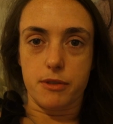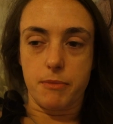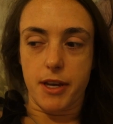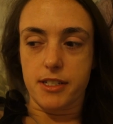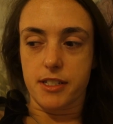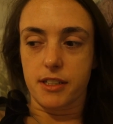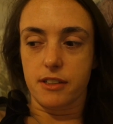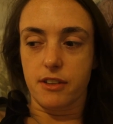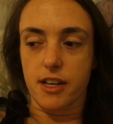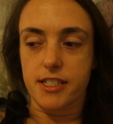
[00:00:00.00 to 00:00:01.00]
was amazing.
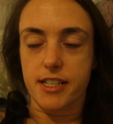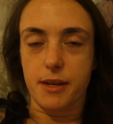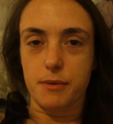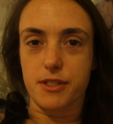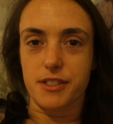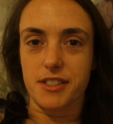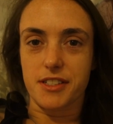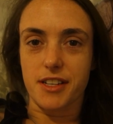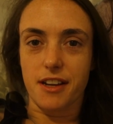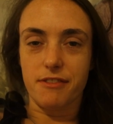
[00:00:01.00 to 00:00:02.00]
Nice sandwiches and
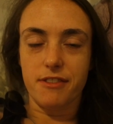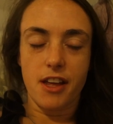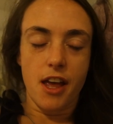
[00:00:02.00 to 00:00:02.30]
stuff.